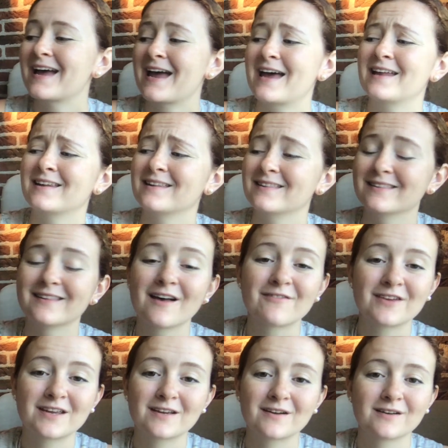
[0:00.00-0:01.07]
and
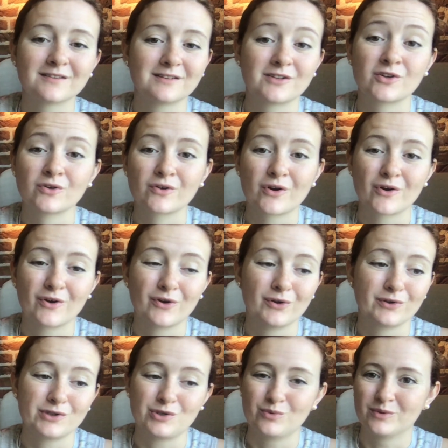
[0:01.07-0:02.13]
loving little
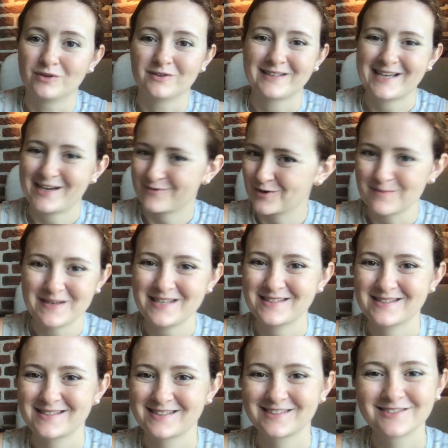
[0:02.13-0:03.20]
girl you will ever
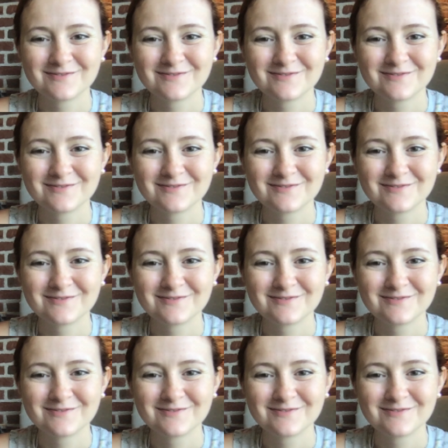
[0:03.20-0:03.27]
meet.